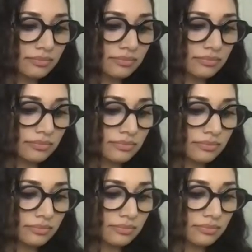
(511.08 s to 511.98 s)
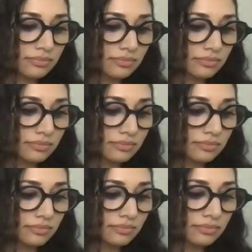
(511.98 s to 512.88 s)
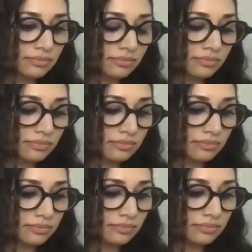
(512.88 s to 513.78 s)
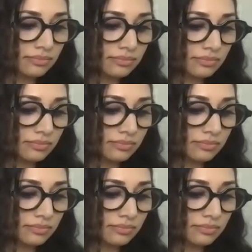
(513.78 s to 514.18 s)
(not speaking)